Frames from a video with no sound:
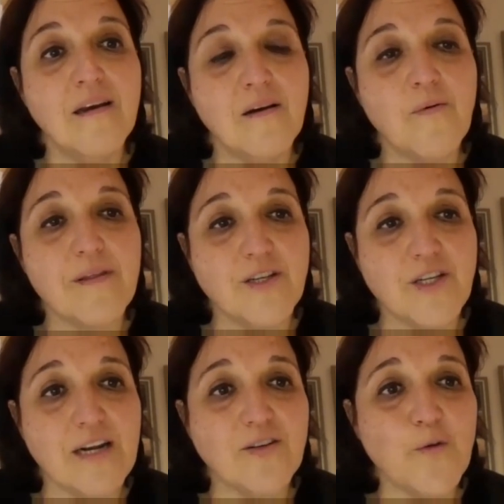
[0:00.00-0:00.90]
with the
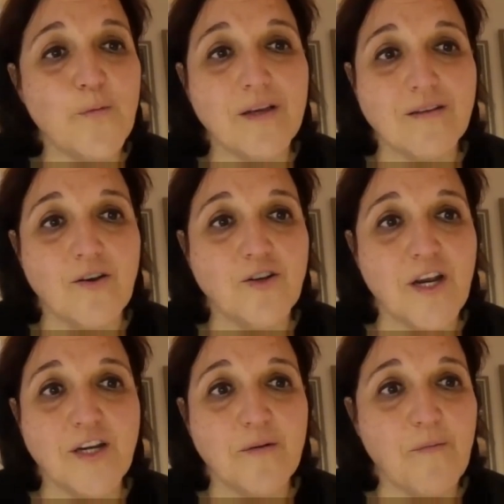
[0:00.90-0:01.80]
Channel Swimming
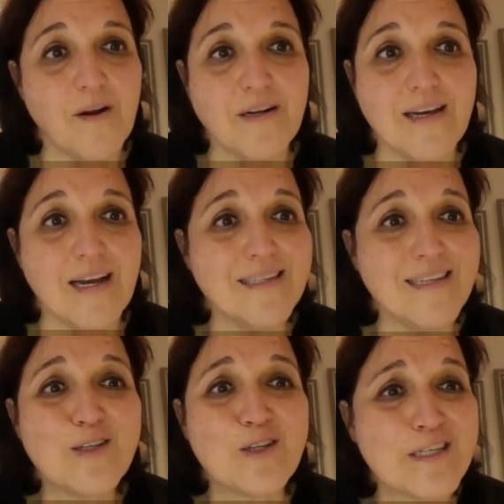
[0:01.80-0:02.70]
Association monitor. I
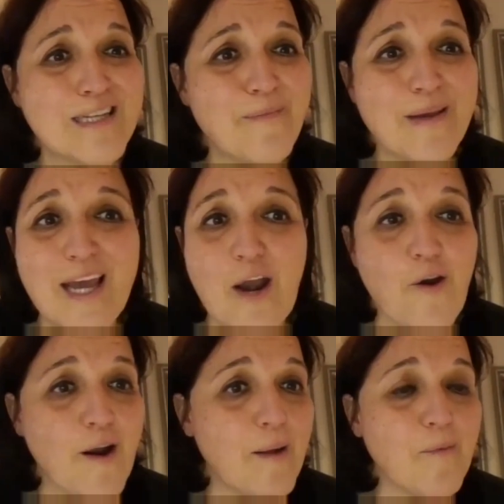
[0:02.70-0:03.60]
said to her, just let me carry
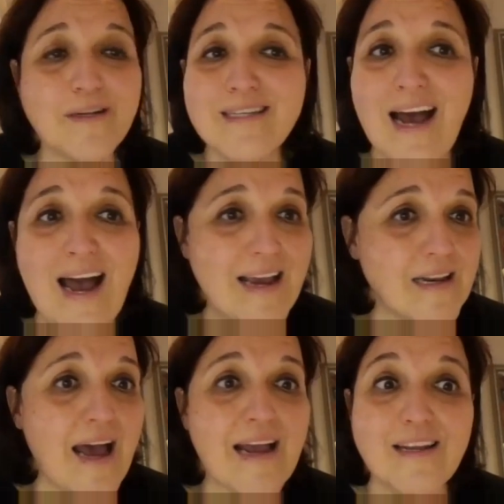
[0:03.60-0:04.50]
on. I'm not
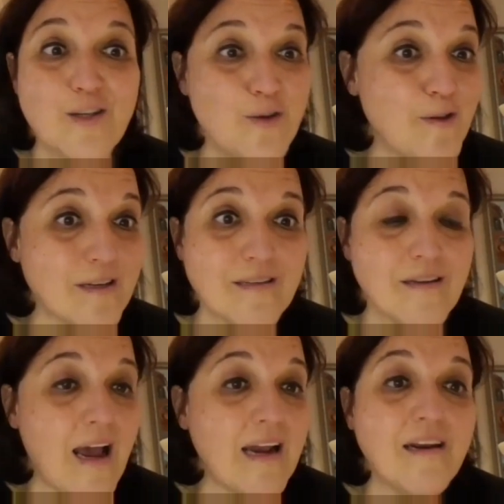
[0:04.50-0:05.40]
tired. I can do this.
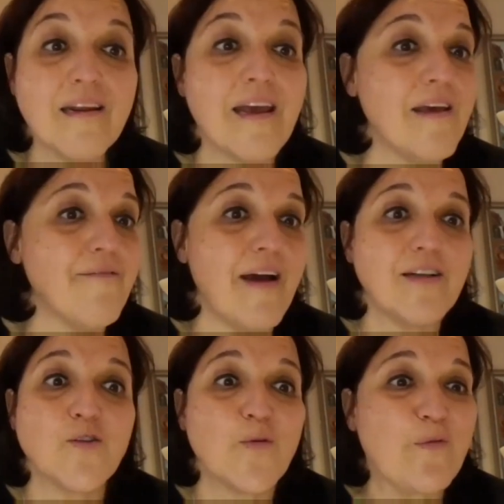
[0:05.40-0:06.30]
I didn't care if I had
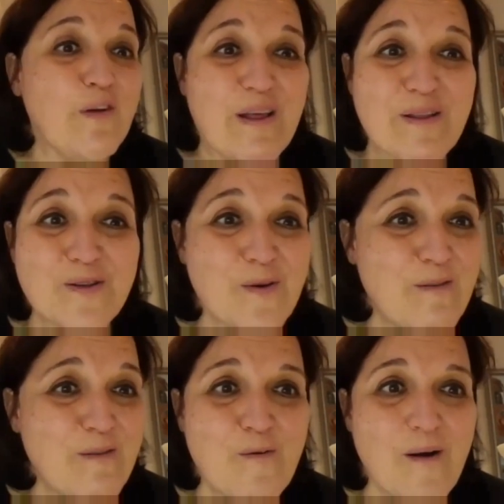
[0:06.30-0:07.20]
to swim for another
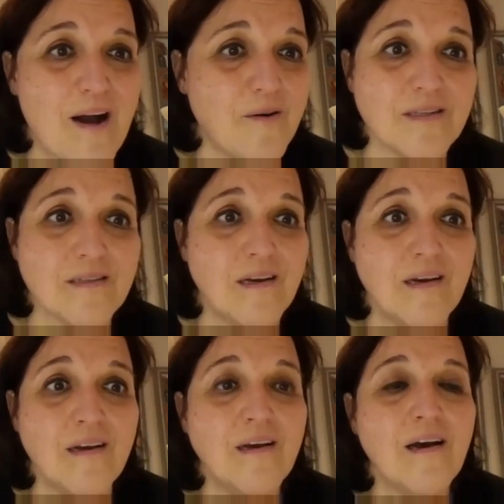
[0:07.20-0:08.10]
twenty-four hours.
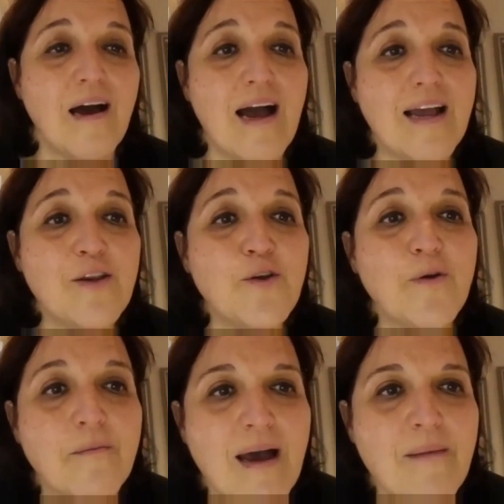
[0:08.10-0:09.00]
I knew
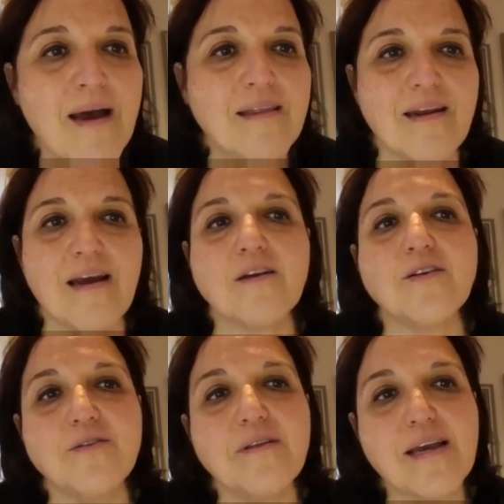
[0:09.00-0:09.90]
in my mind that I could
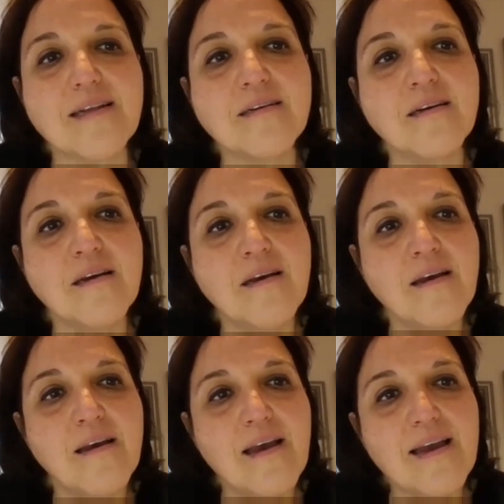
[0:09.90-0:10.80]
do that.
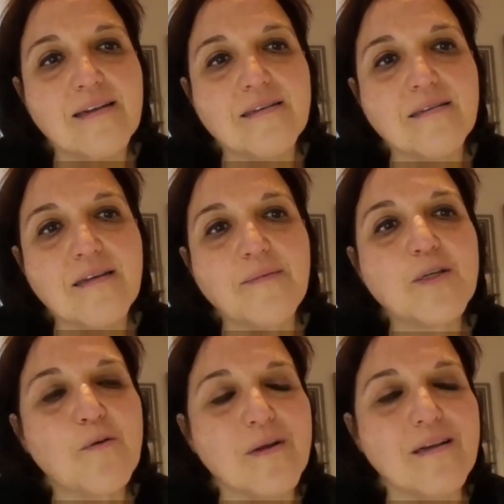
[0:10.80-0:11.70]
And
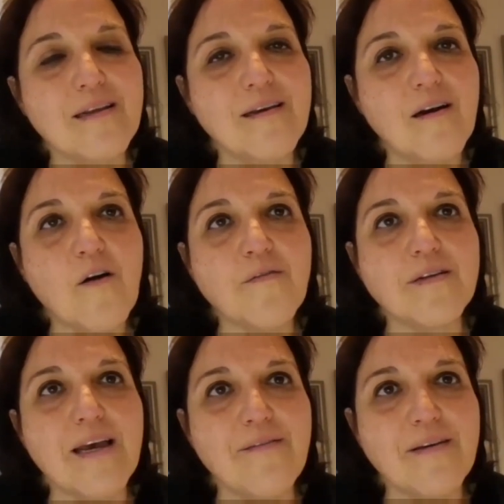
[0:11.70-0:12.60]
subsequently, after
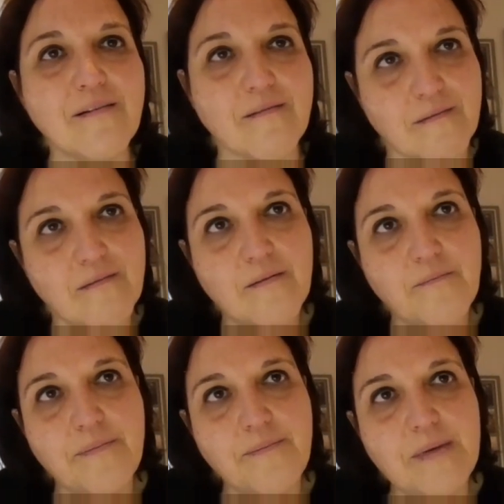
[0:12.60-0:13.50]
having
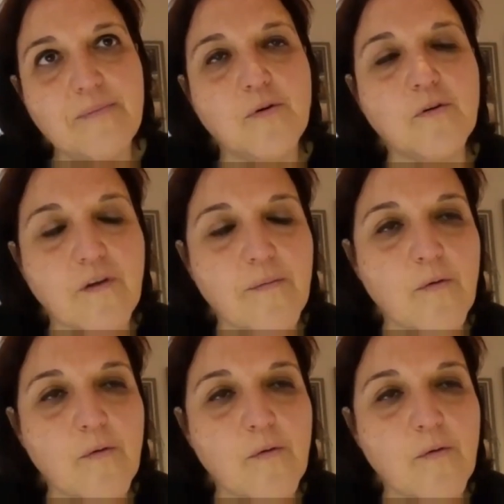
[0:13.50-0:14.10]
been pulled from the